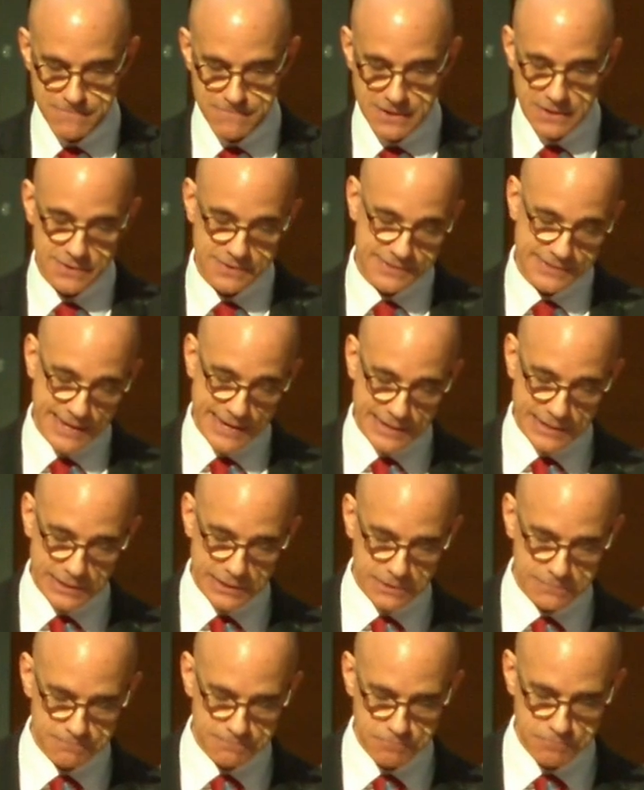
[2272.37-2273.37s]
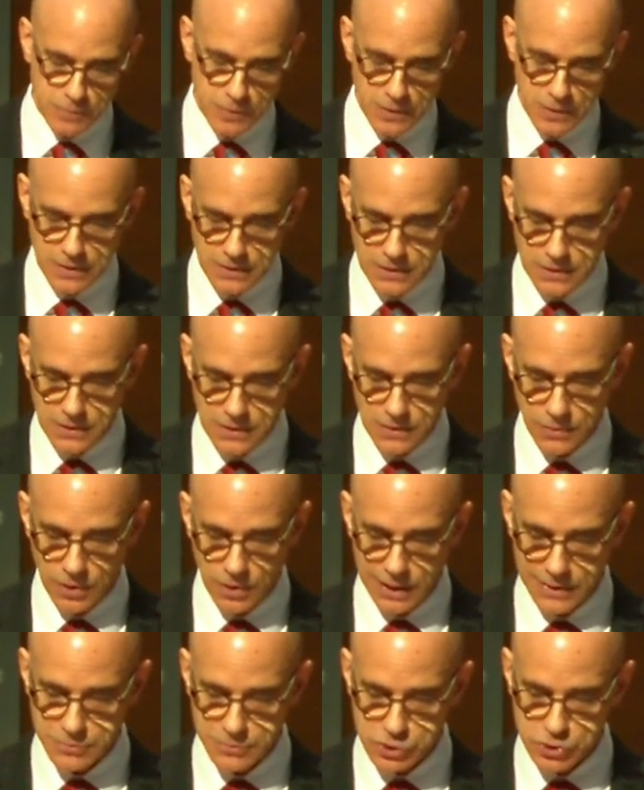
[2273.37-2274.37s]
Sadly,
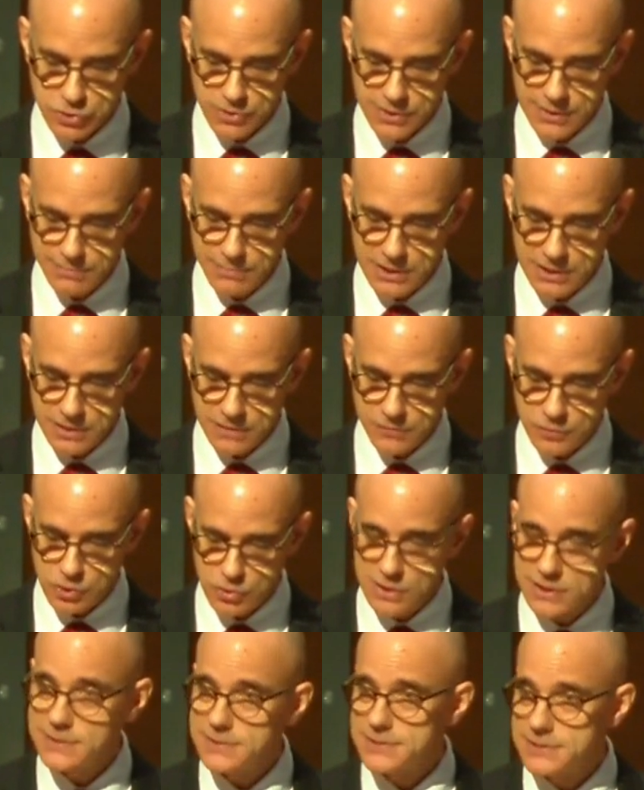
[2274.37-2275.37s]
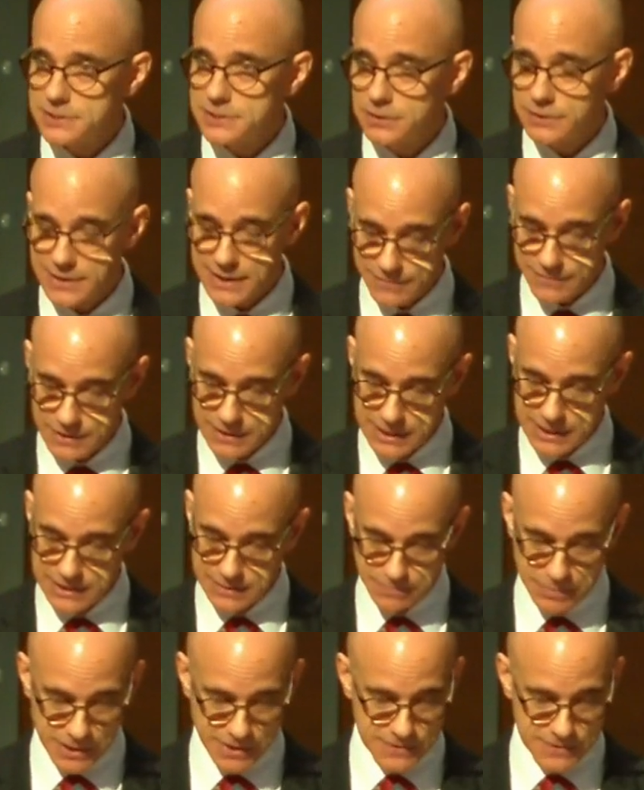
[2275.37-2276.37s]
while I'm sure that many of you can still
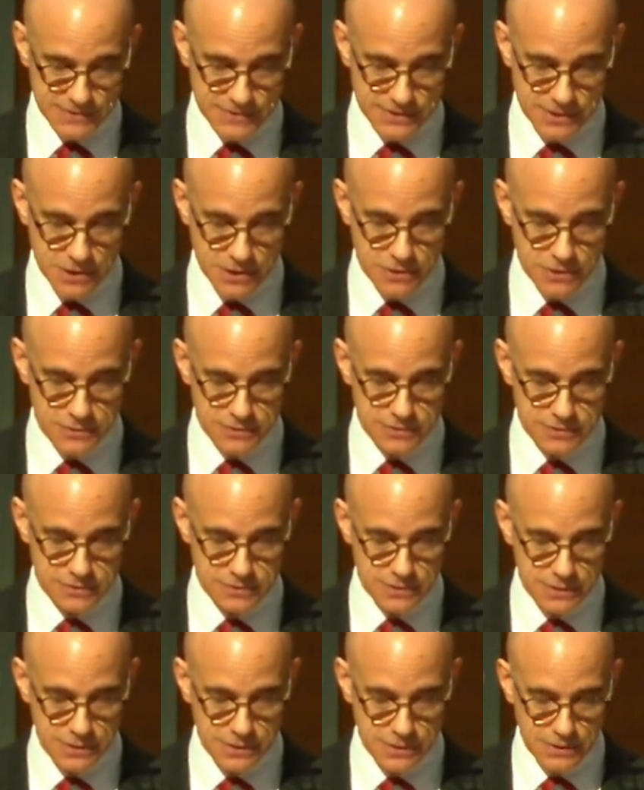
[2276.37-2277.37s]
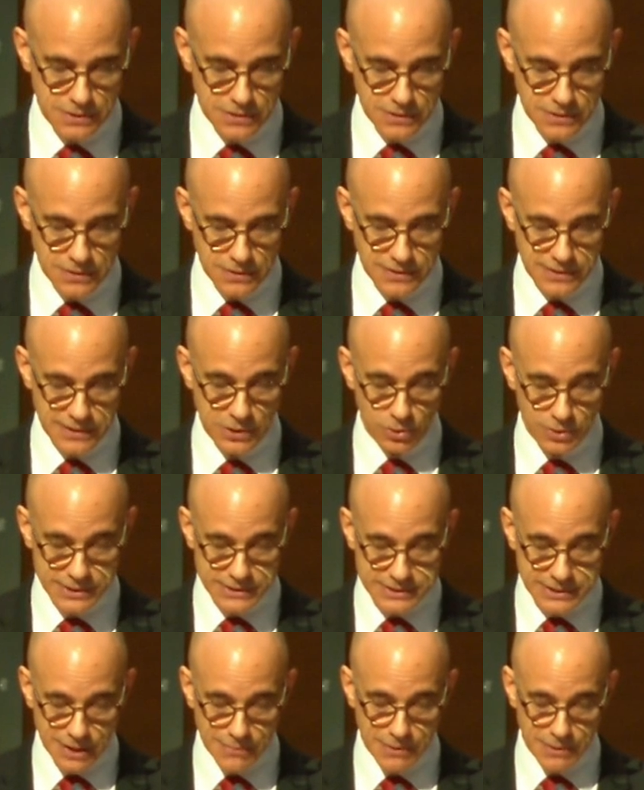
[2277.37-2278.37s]
navigate by the stars, the only
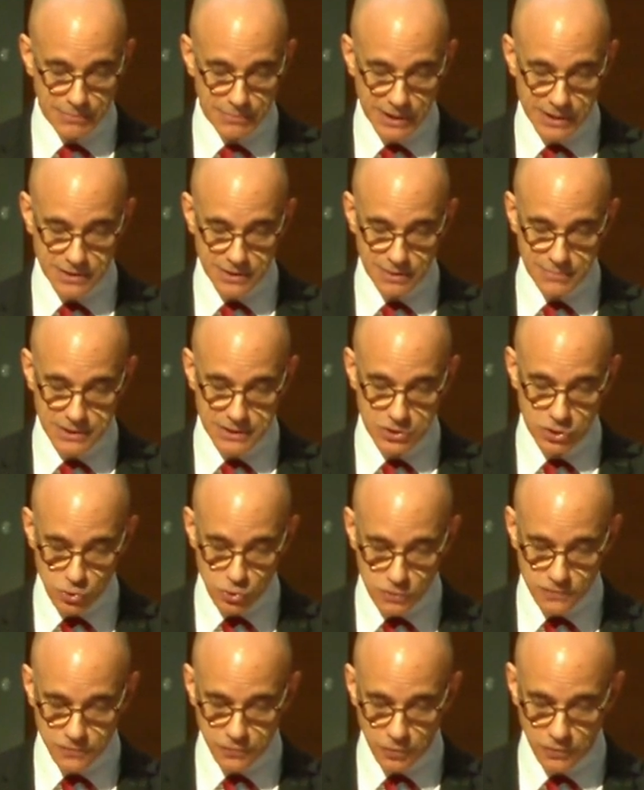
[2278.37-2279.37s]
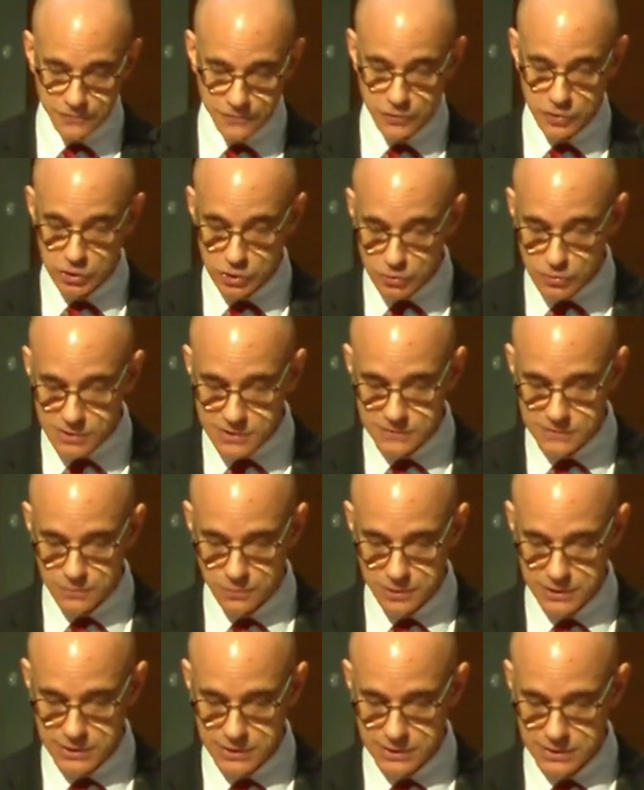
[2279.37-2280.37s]
time it might come in useful for you this
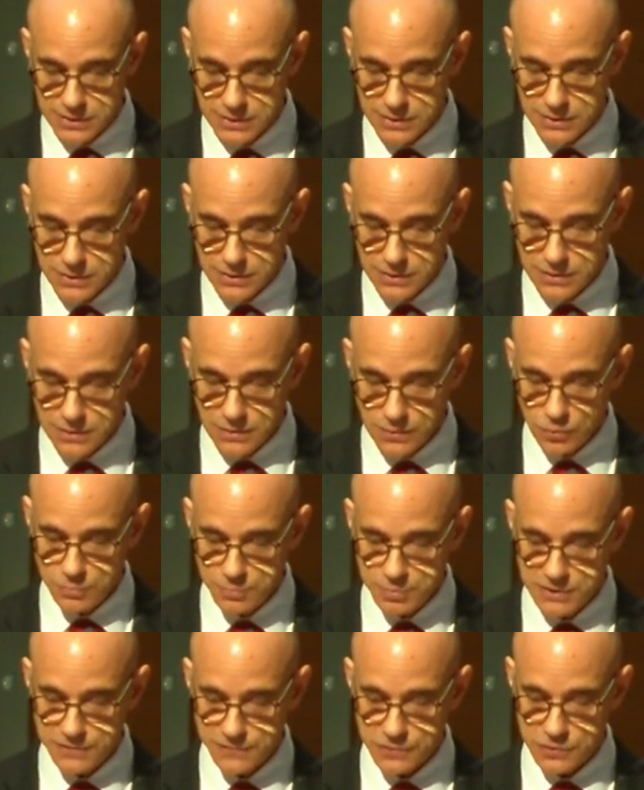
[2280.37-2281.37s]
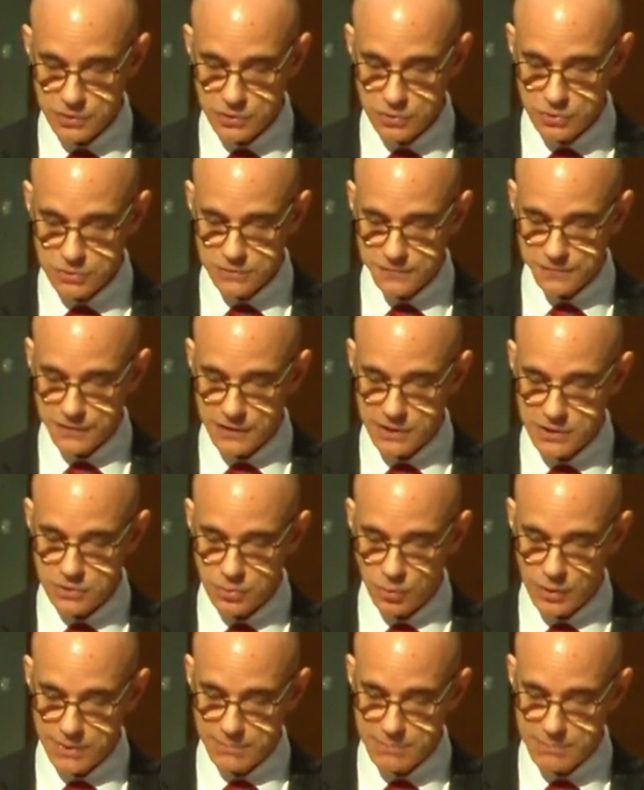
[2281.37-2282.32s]
week would be for you to find your way